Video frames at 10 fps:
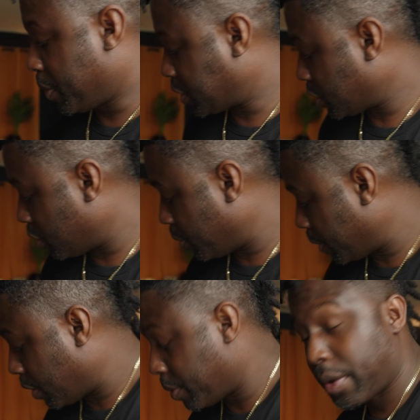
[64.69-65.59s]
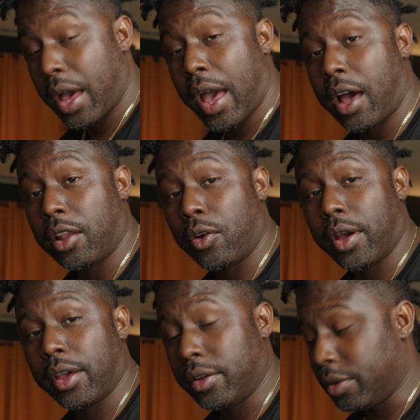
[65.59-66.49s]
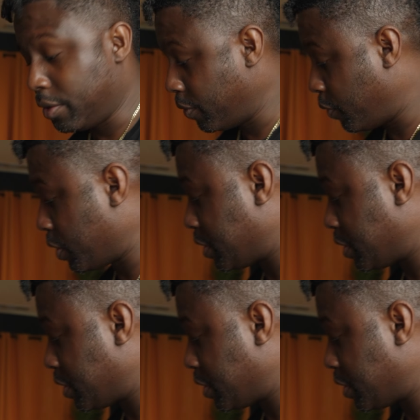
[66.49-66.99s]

much aluminum alloy for